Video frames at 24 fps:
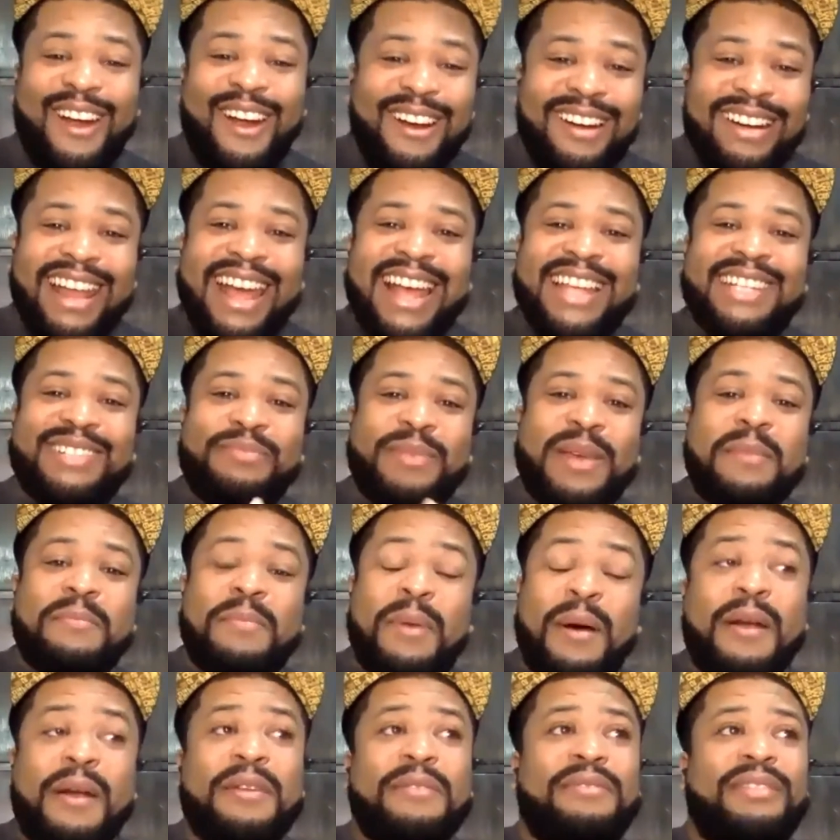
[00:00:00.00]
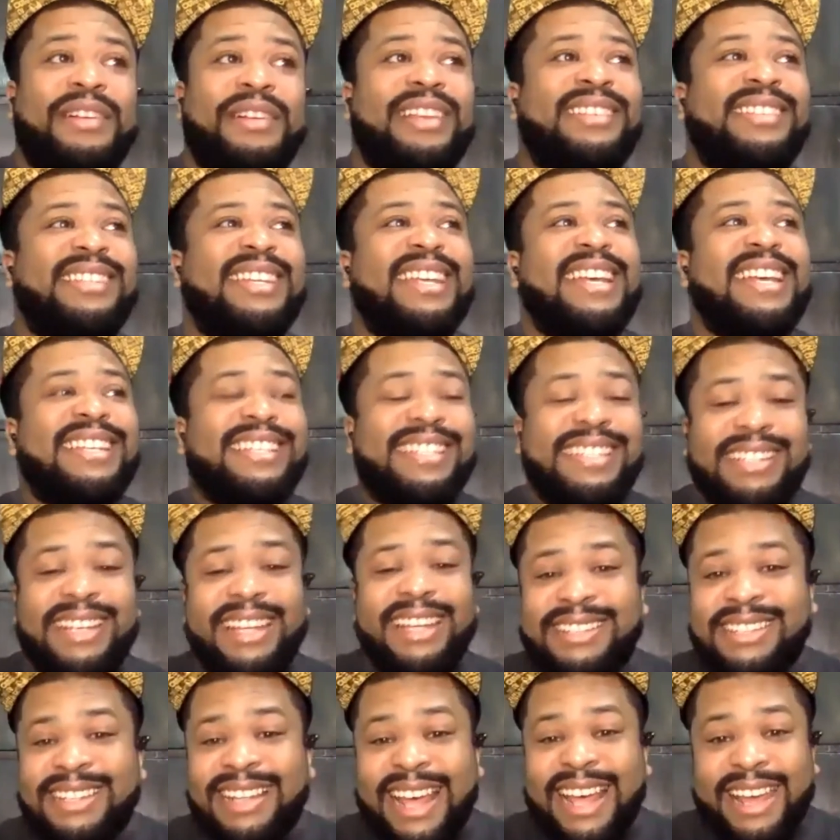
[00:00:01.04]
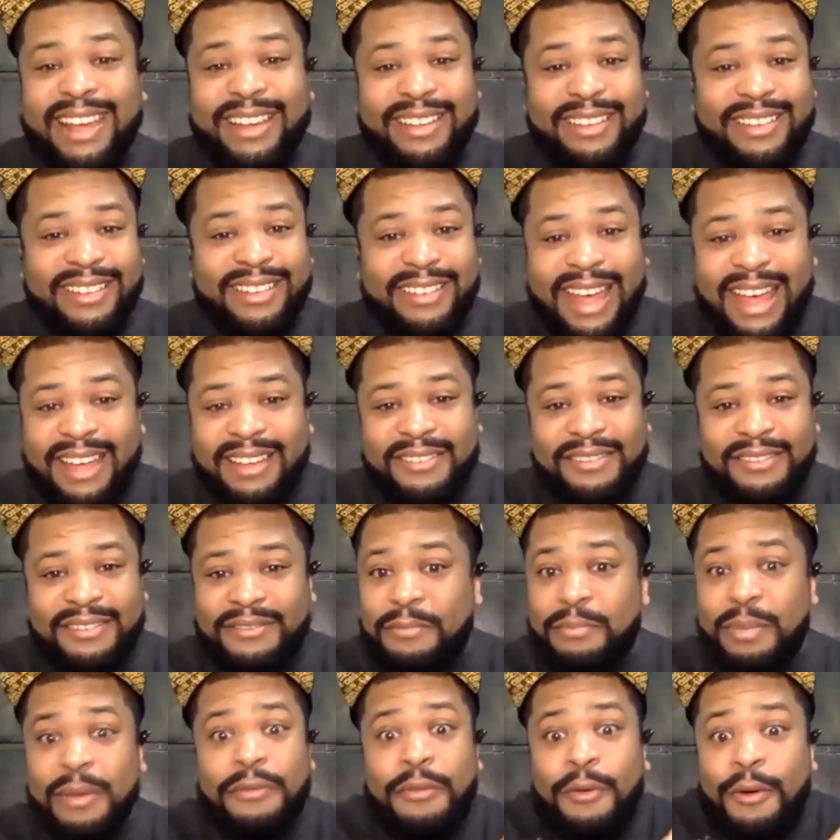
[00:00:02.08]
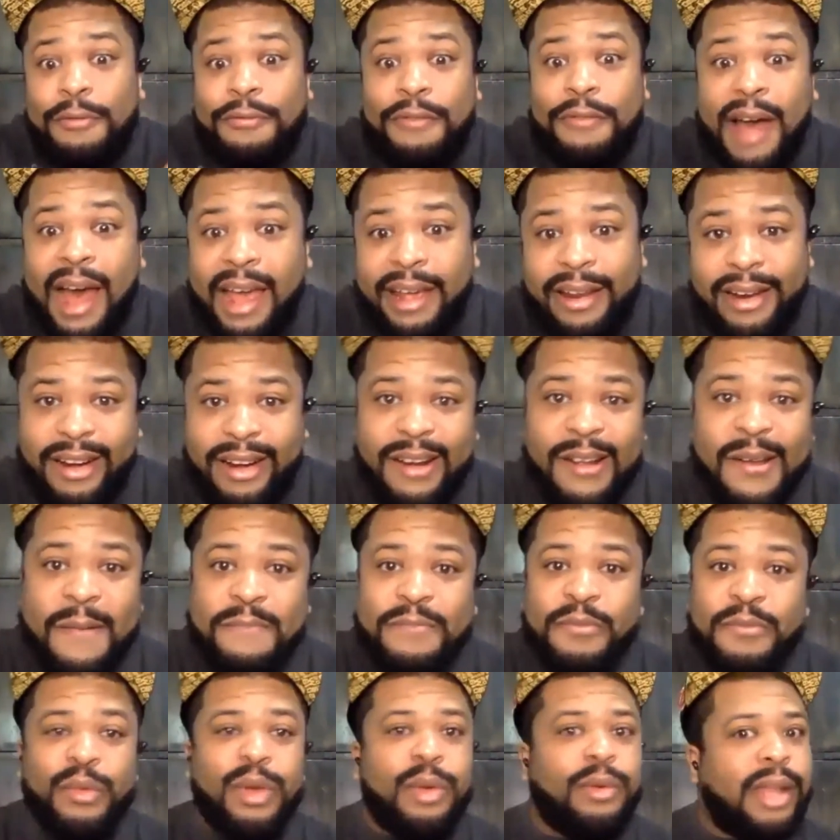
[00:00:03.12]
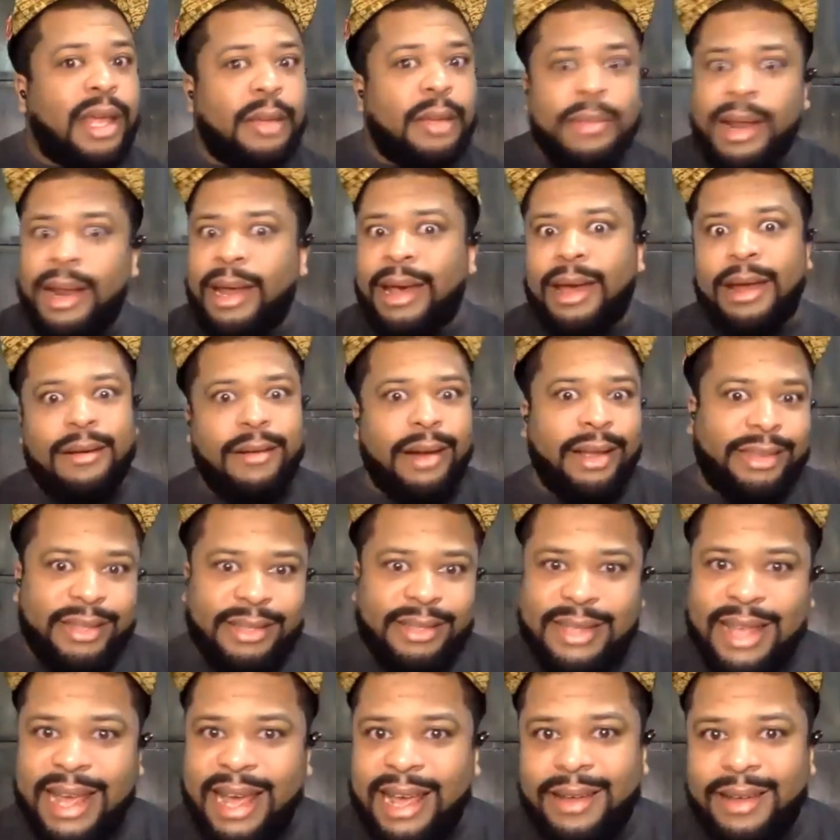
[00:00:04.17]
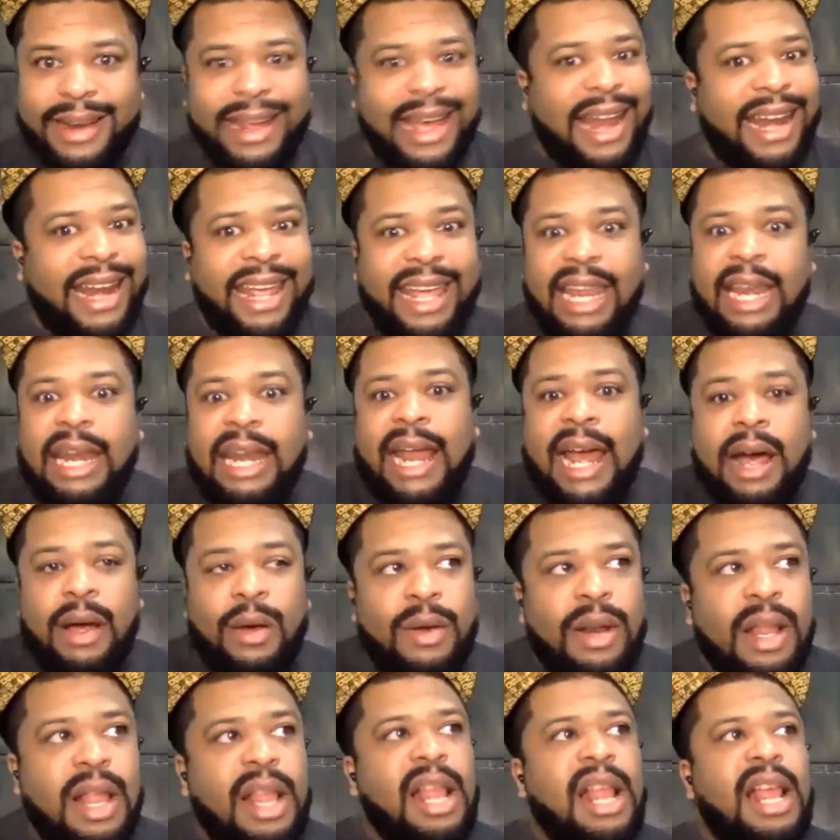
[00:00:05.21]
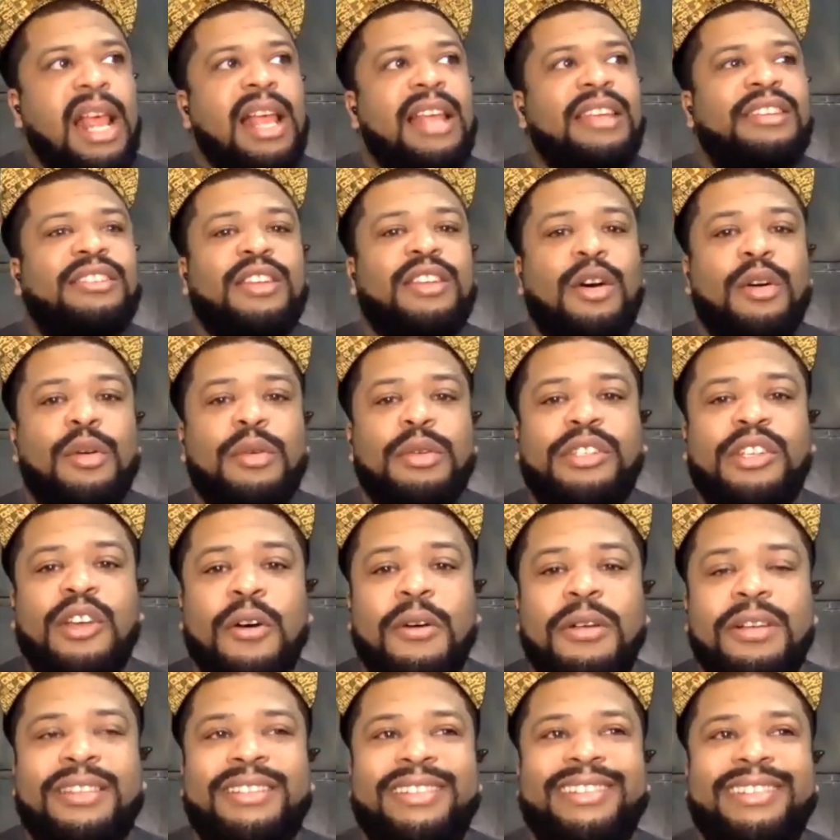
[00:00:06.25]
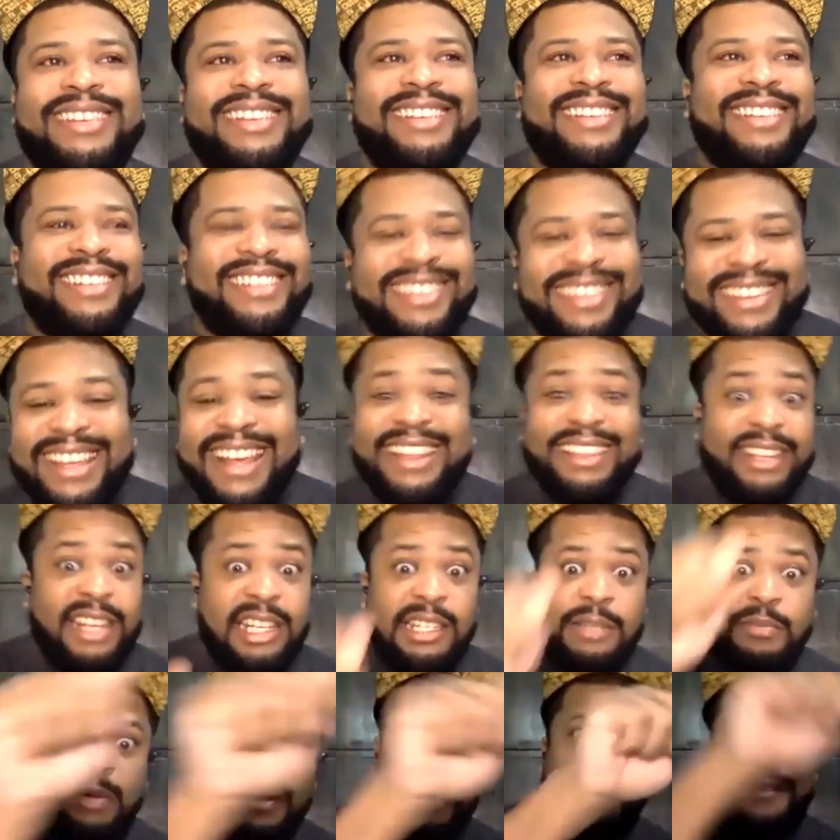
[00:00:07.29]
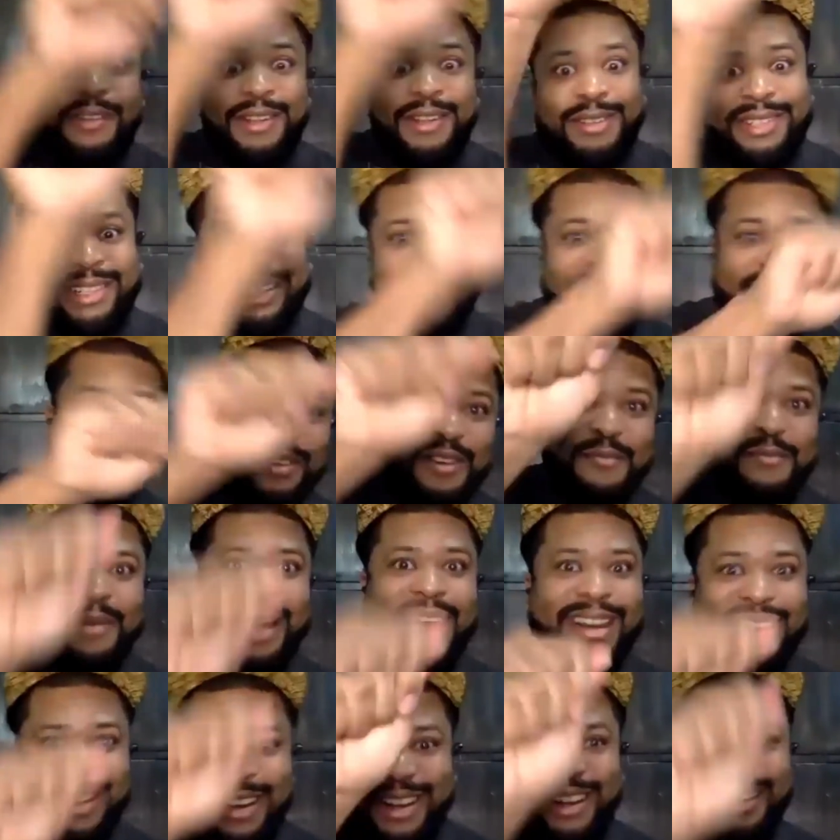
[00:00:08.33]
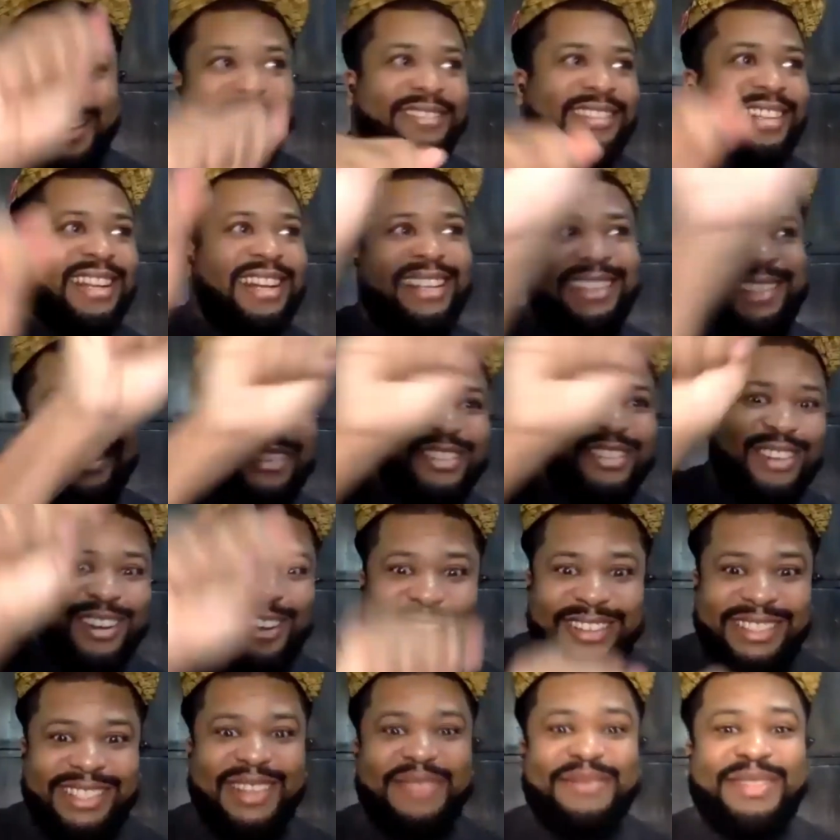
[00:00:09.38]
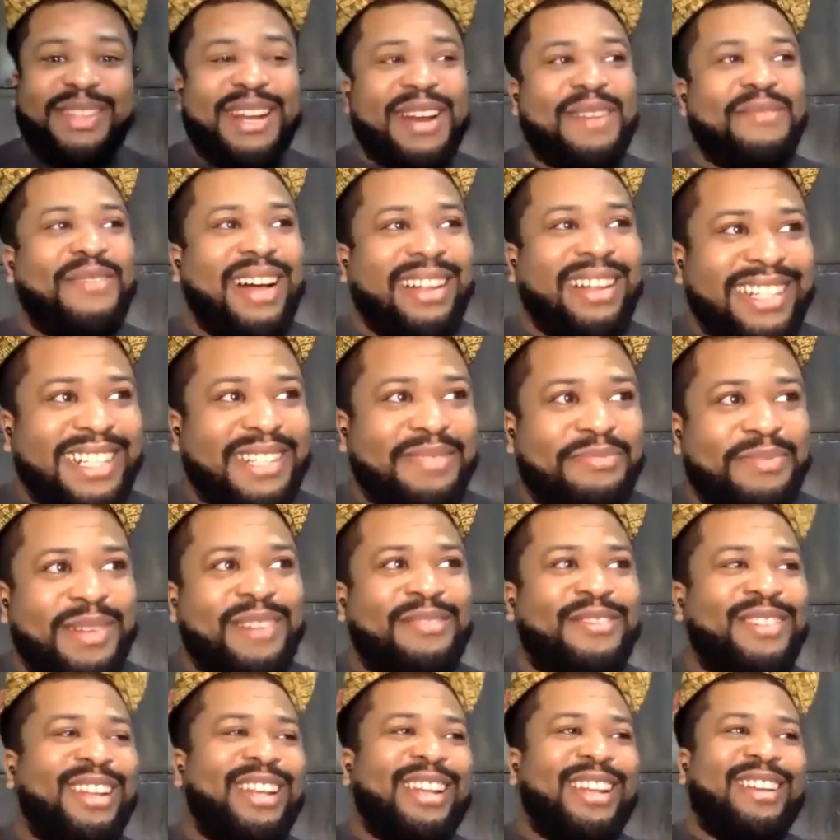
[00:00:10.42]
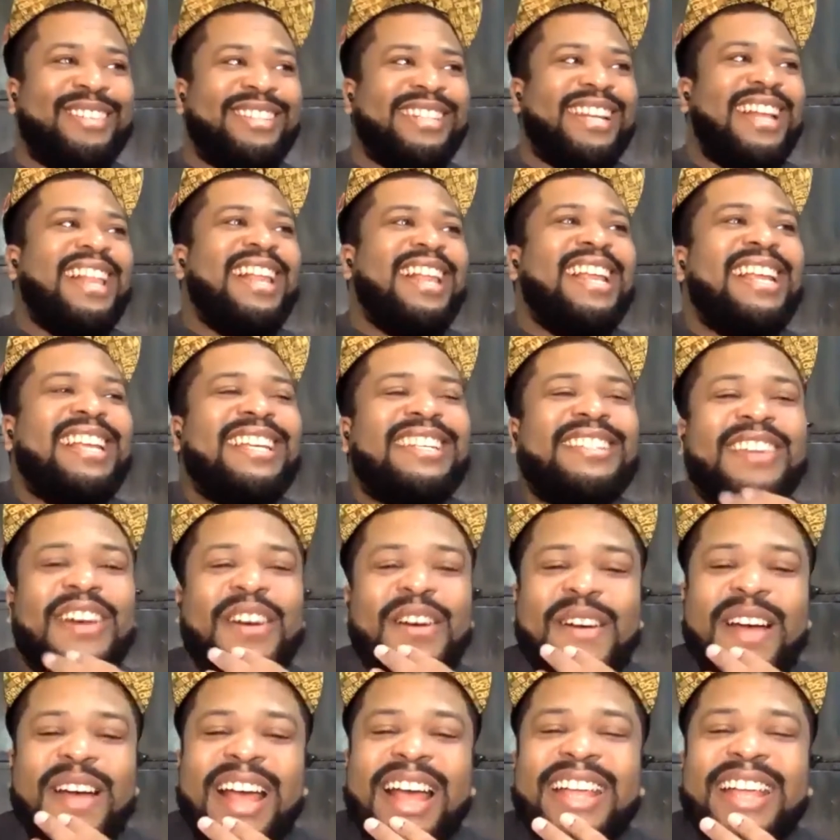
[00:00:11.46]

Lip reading: has been part of us since like before fire. We were like, man, I got to write this down. I got to get it out. So these buffaloes are getting on my nerves. I need to draw something about these buffaloes. So